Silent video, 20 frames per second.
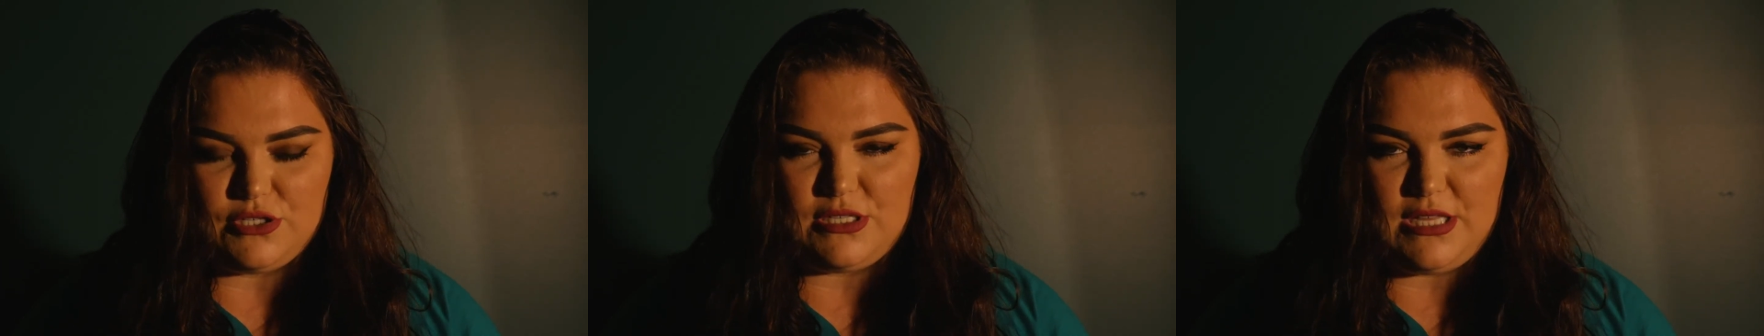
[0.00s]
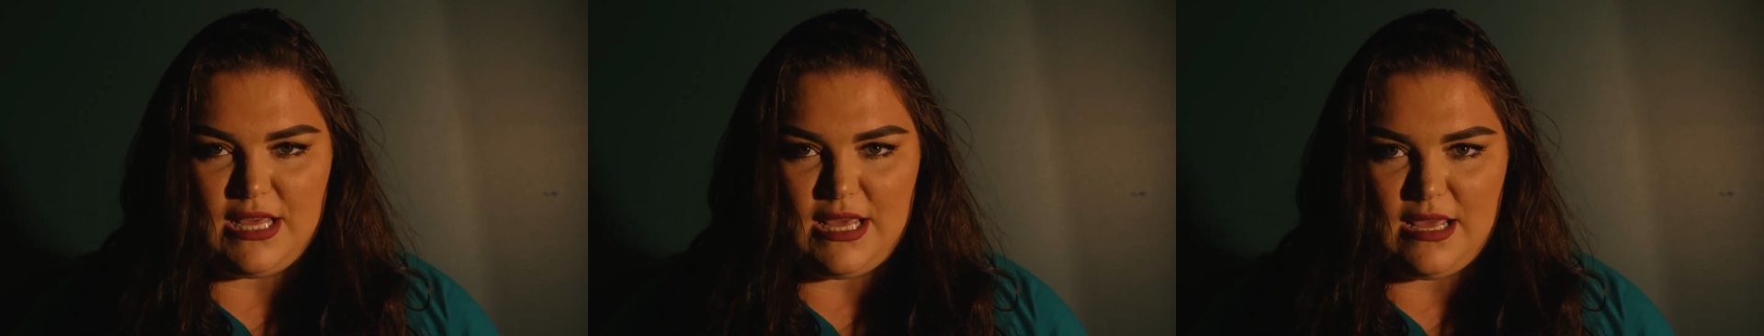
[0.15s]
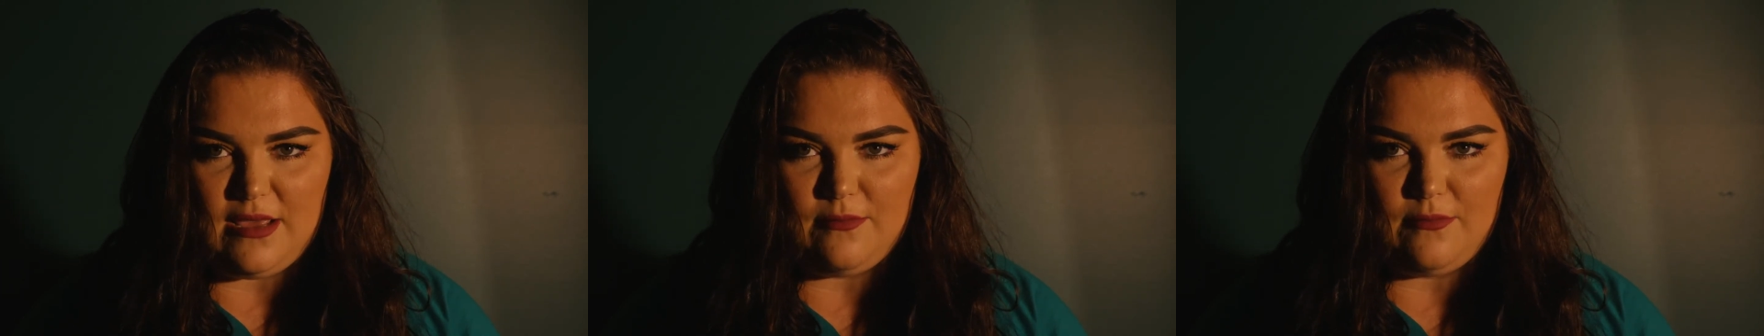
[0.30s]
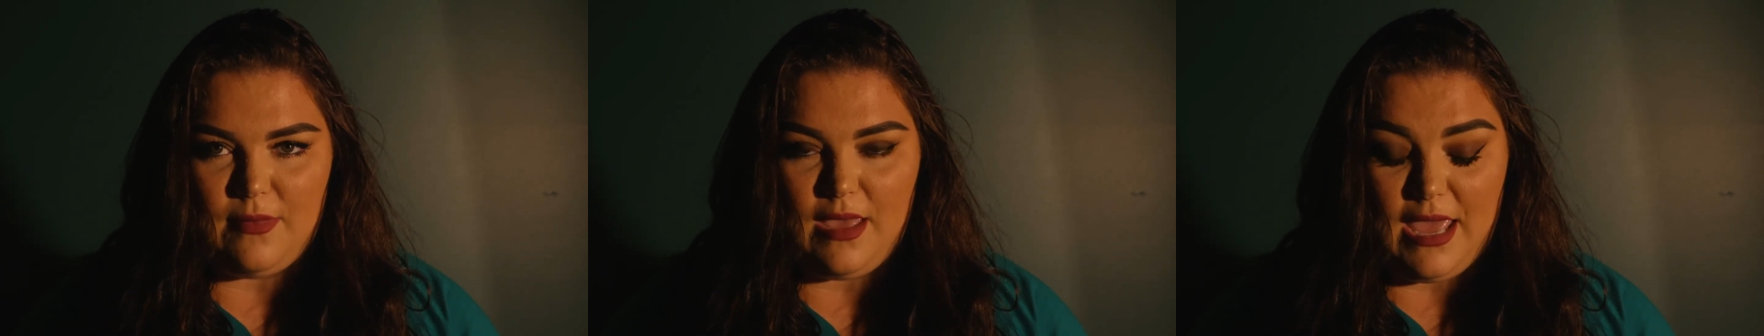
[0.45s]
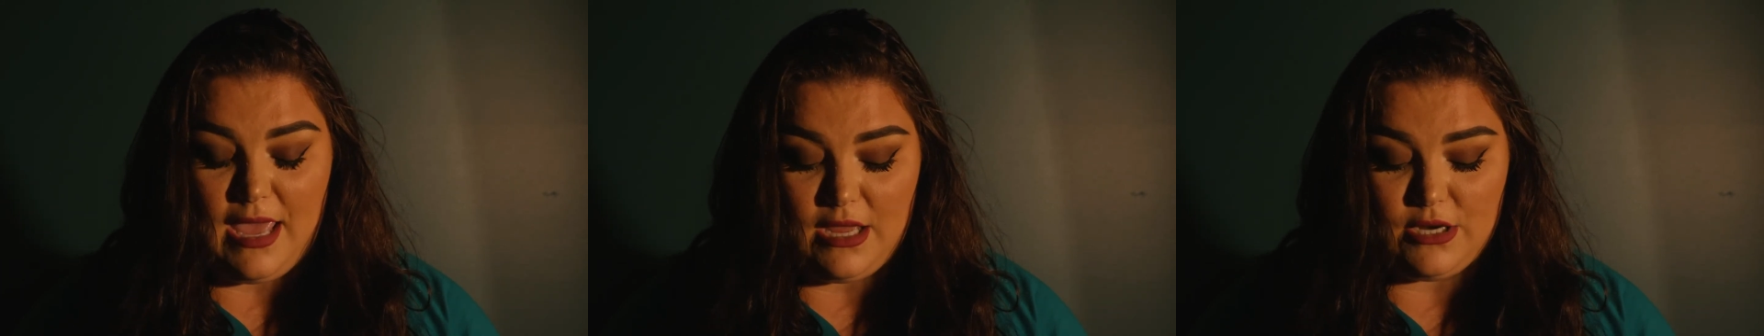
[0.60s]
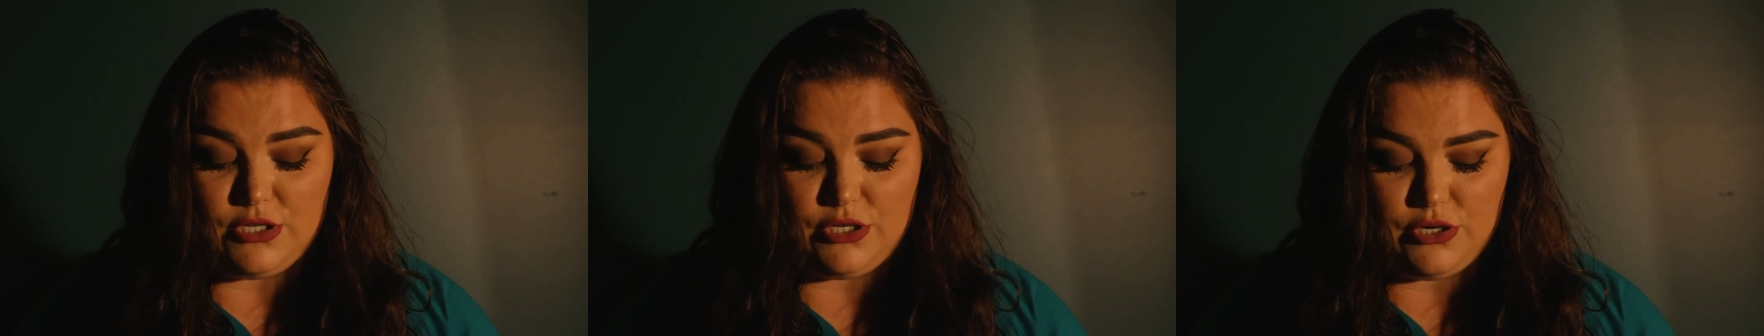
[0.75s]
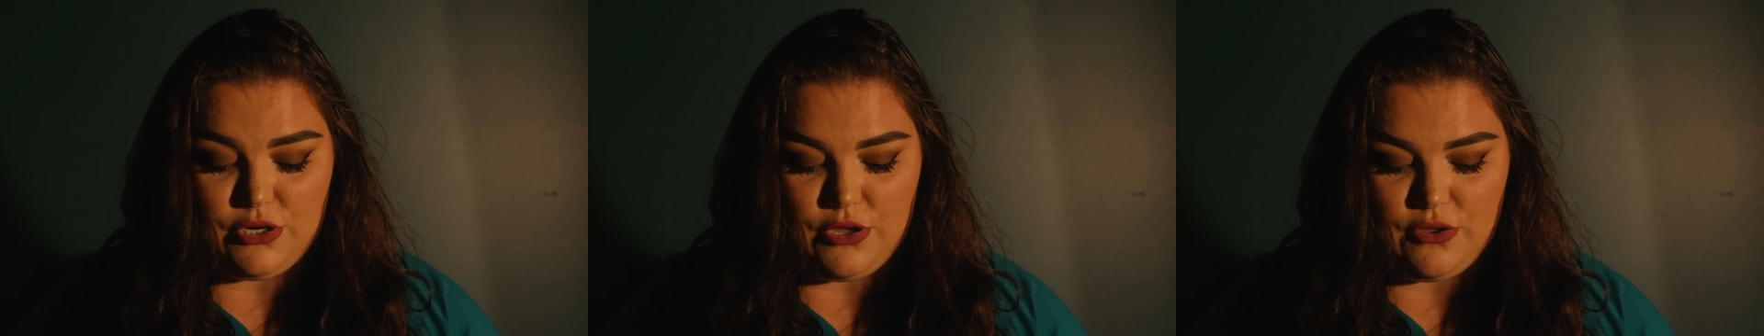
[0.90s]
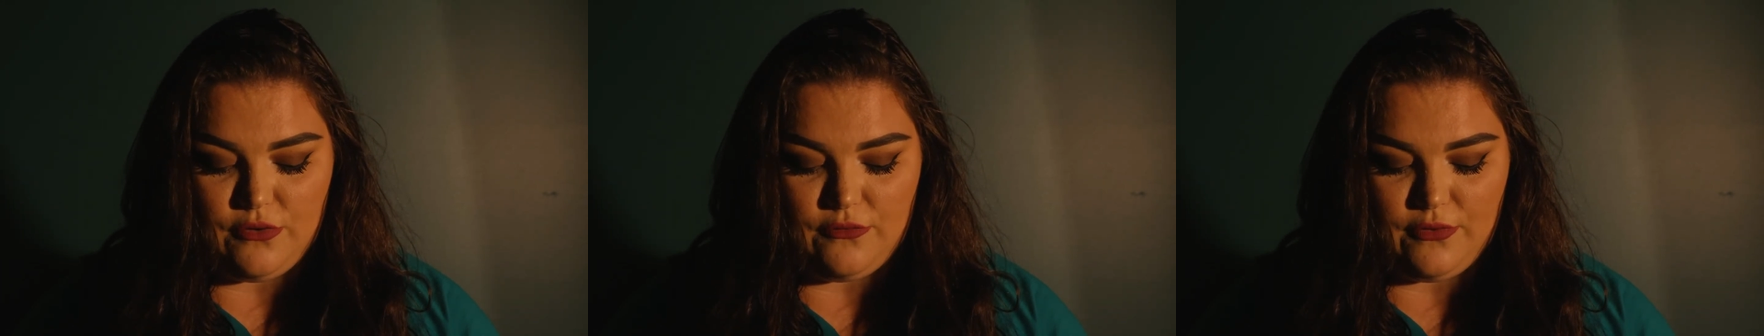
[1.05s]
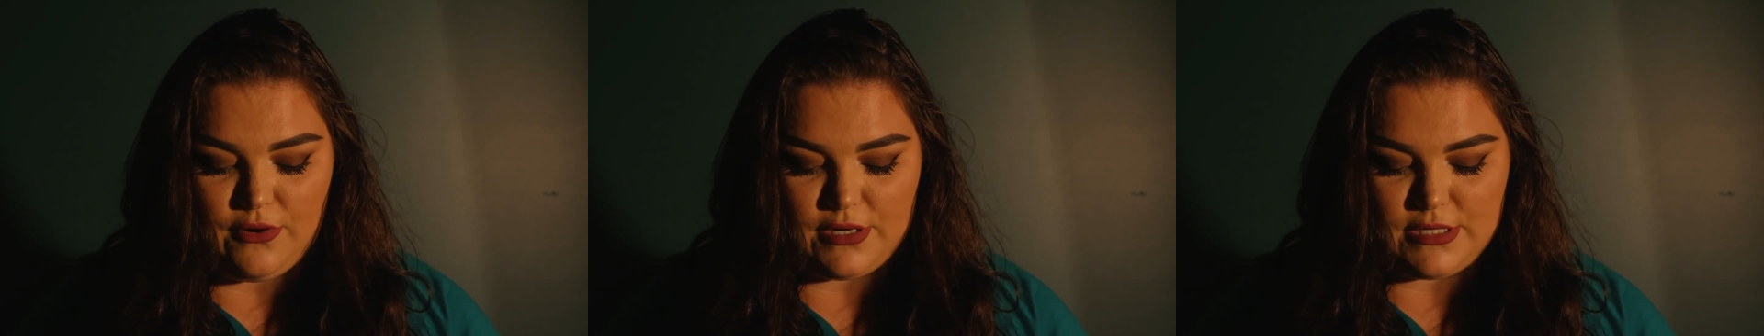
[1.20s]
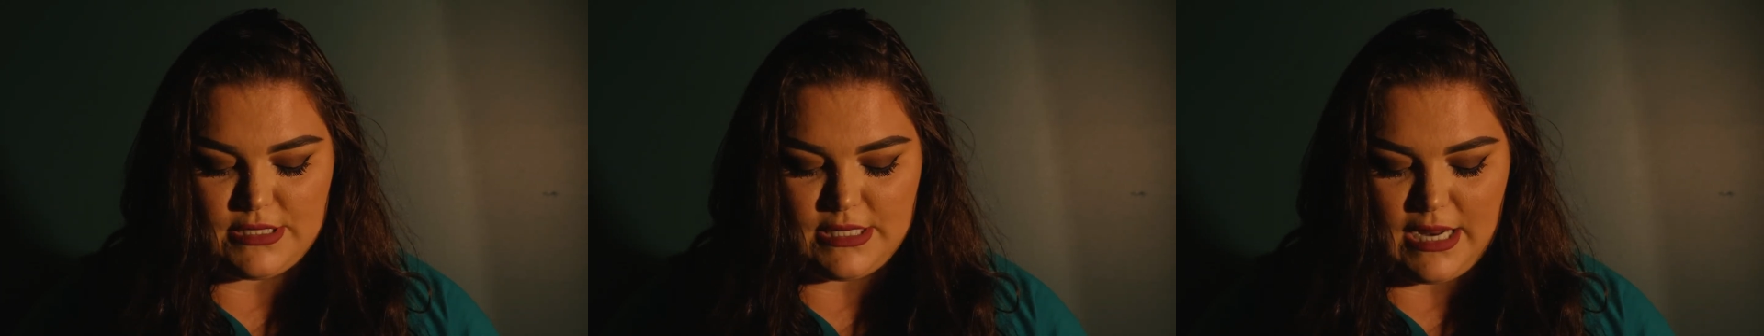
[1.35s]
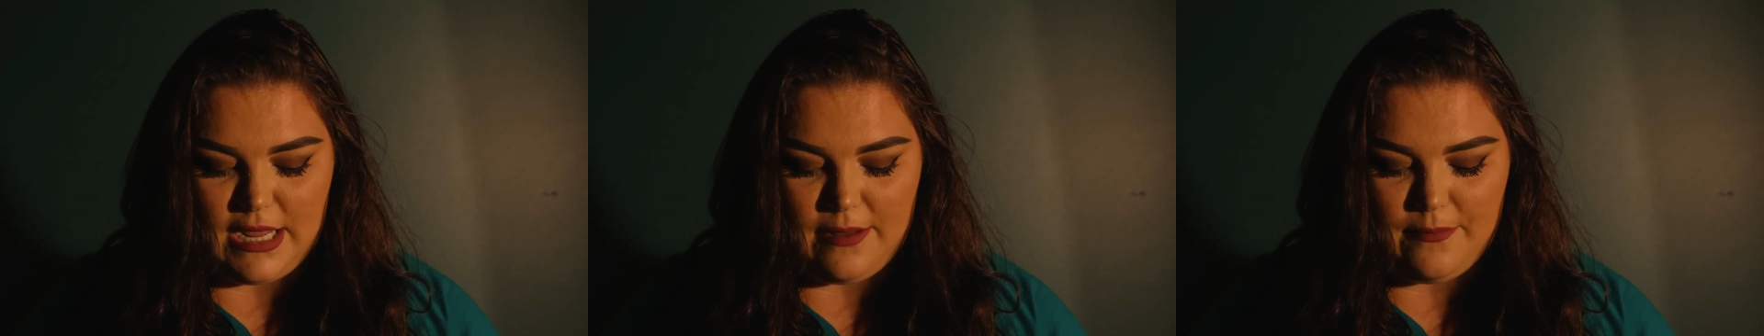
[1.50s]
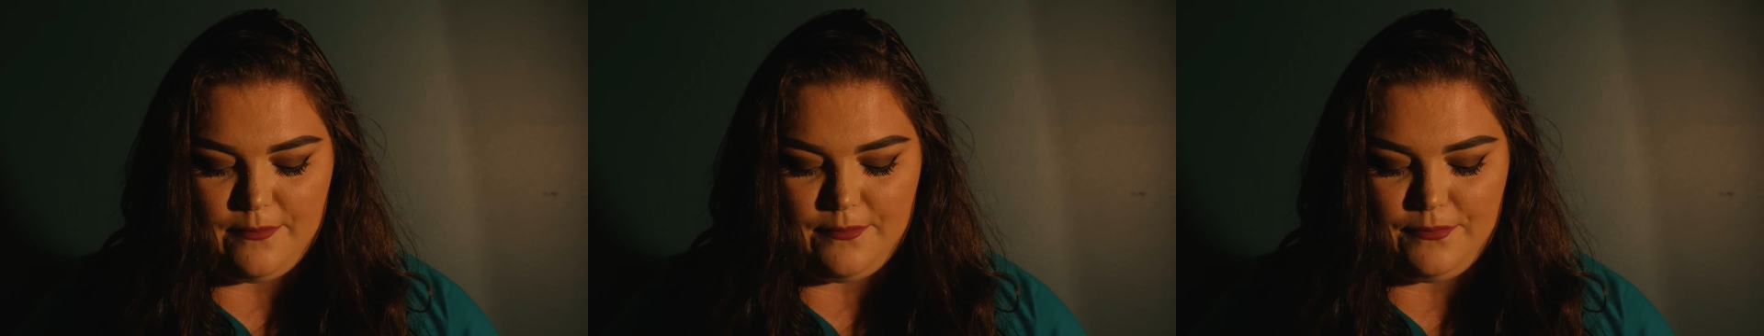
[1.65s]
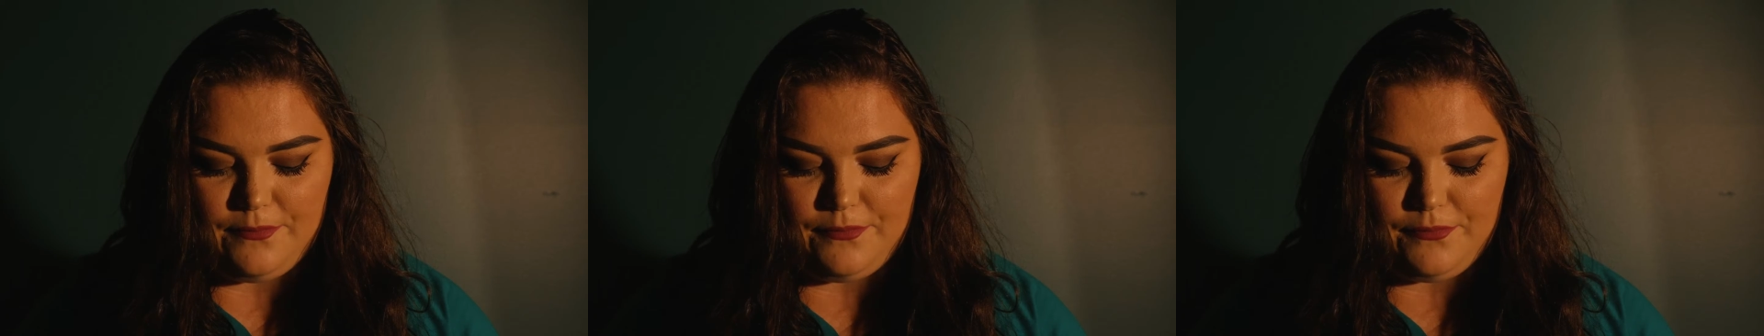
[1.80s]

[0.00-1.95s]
team and your university.